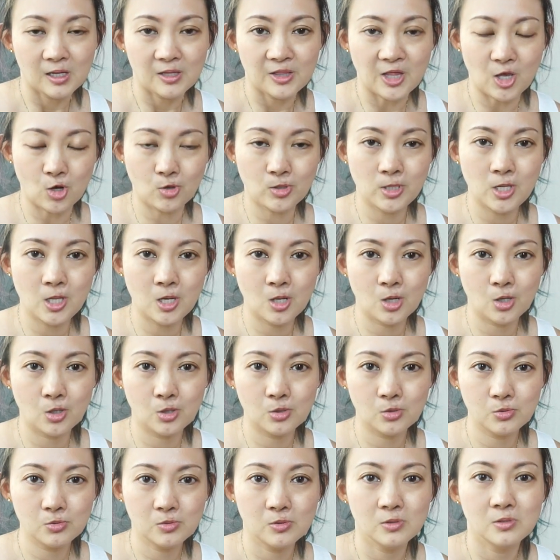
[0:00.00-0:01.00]
They only
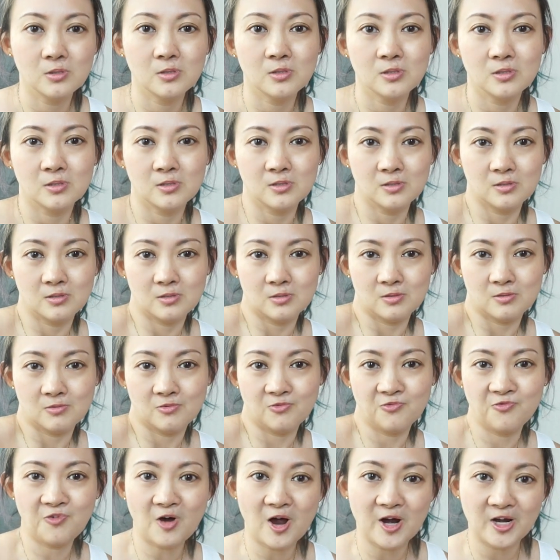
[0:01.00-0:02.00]
know
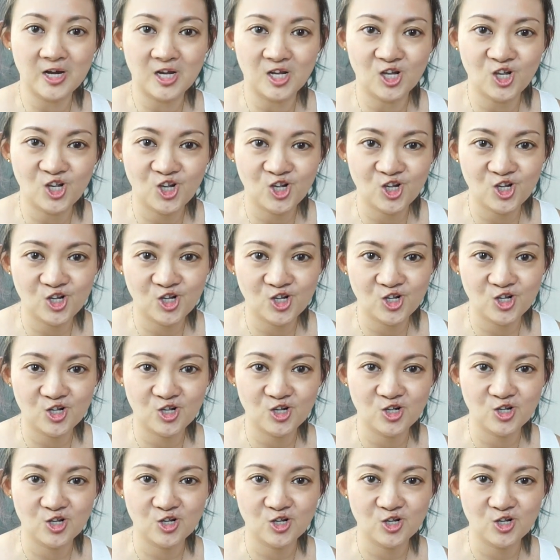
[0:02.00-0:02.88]
varnish,